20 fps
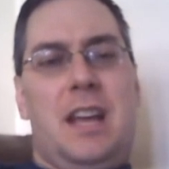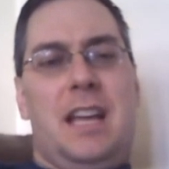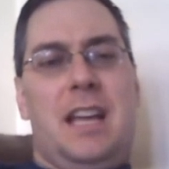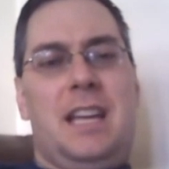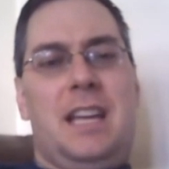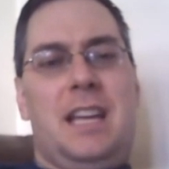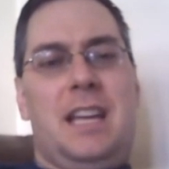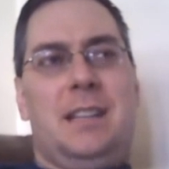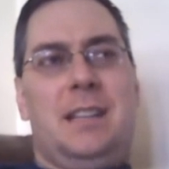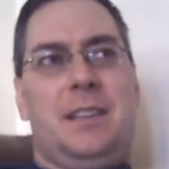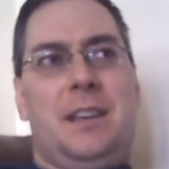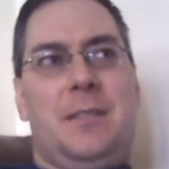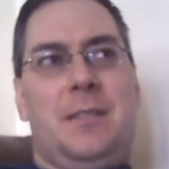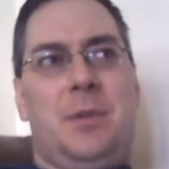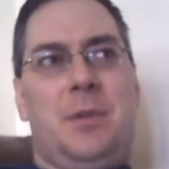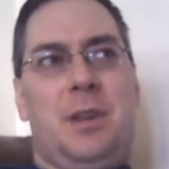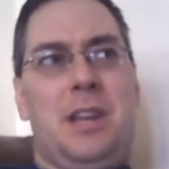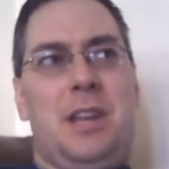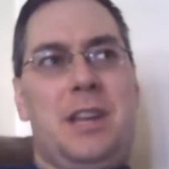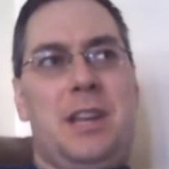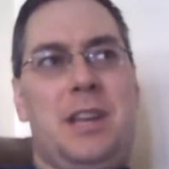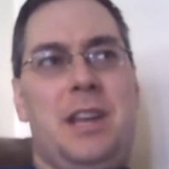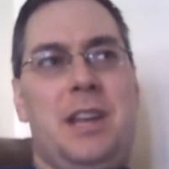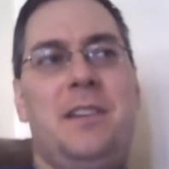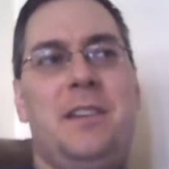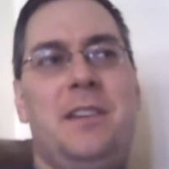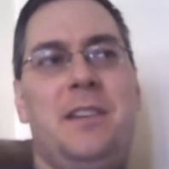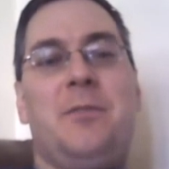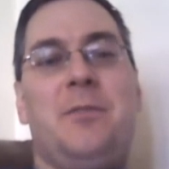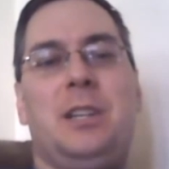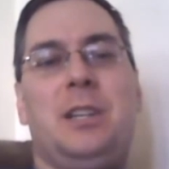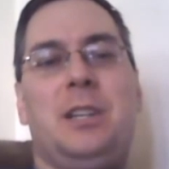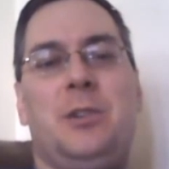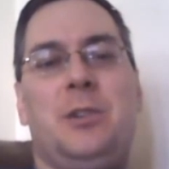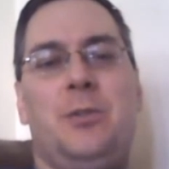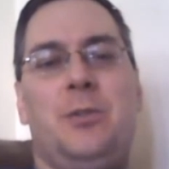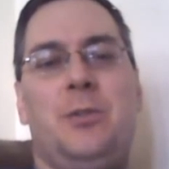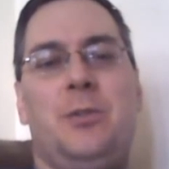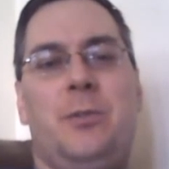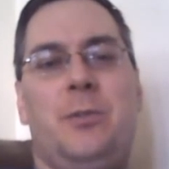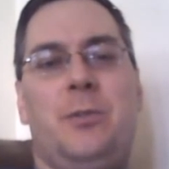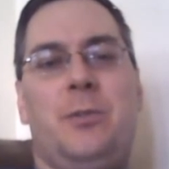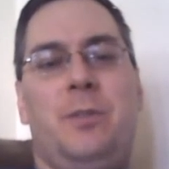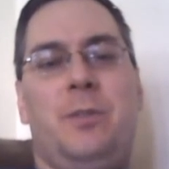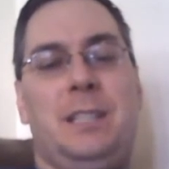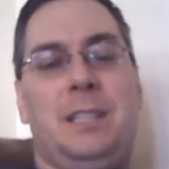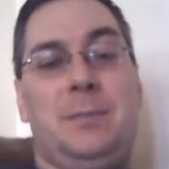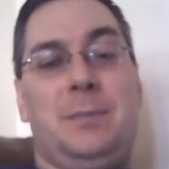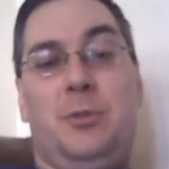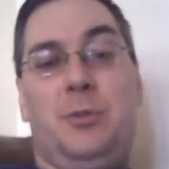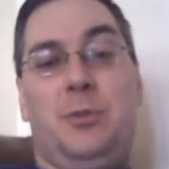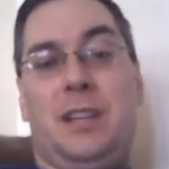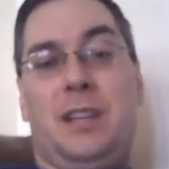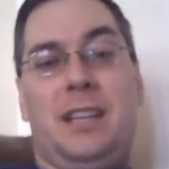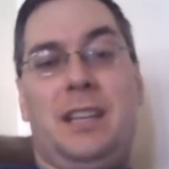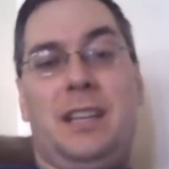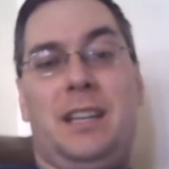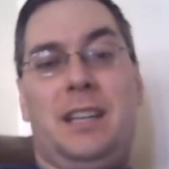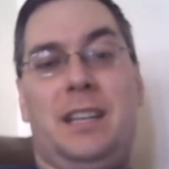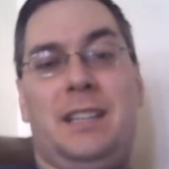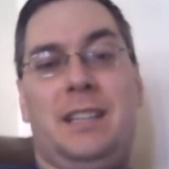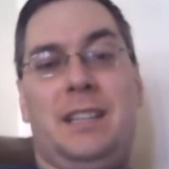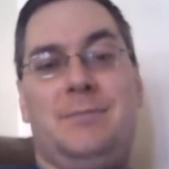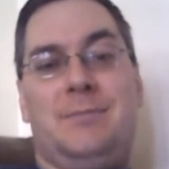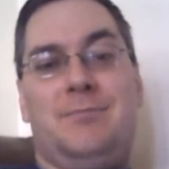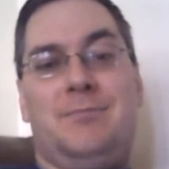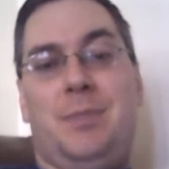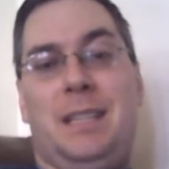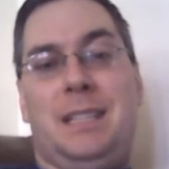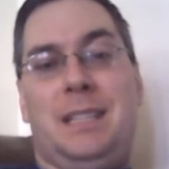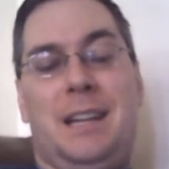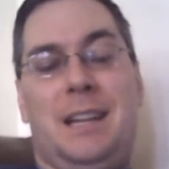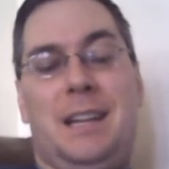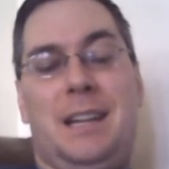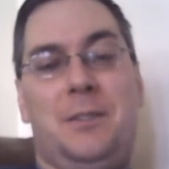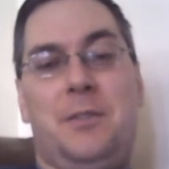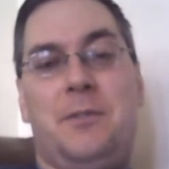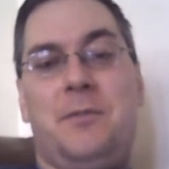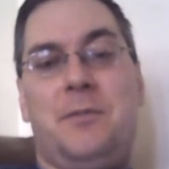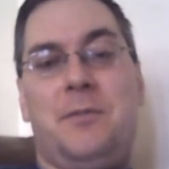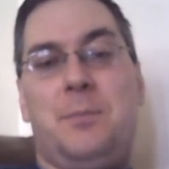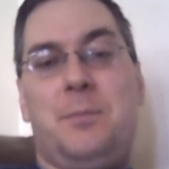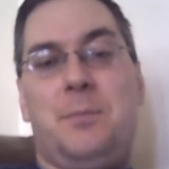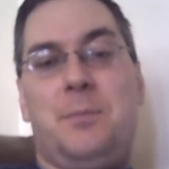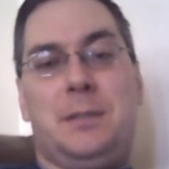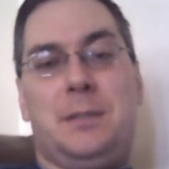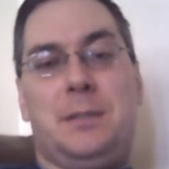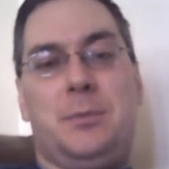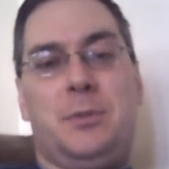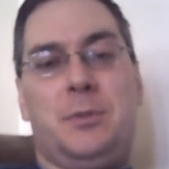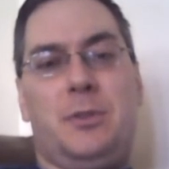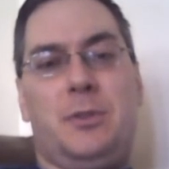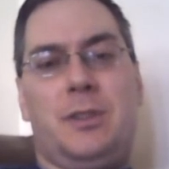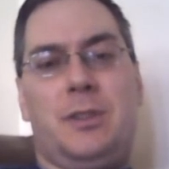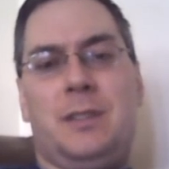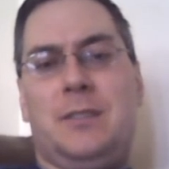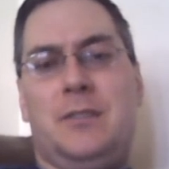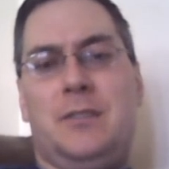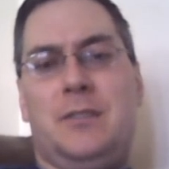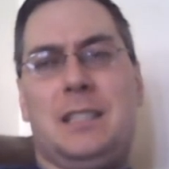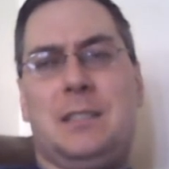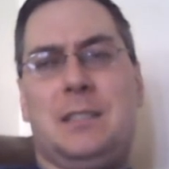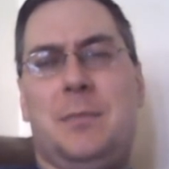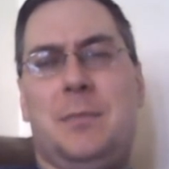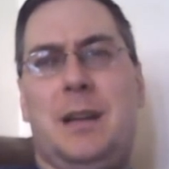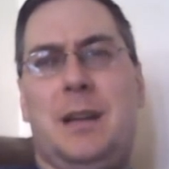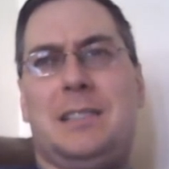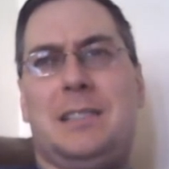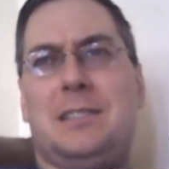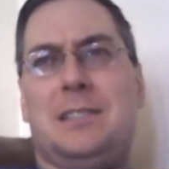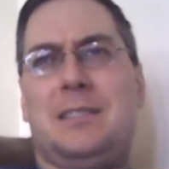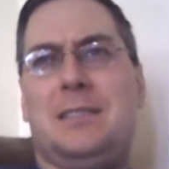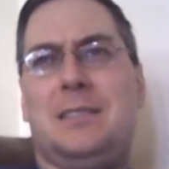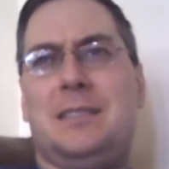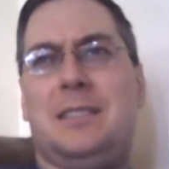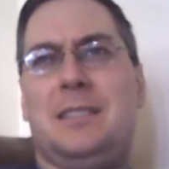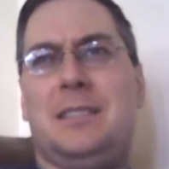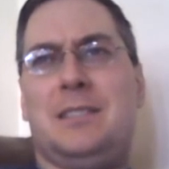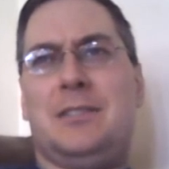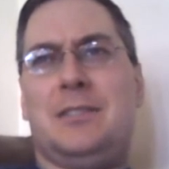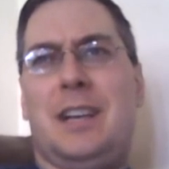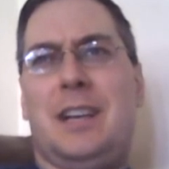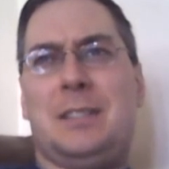He sent me an invite to it on Facebook, and being that I live in Pittsburgh and his last match is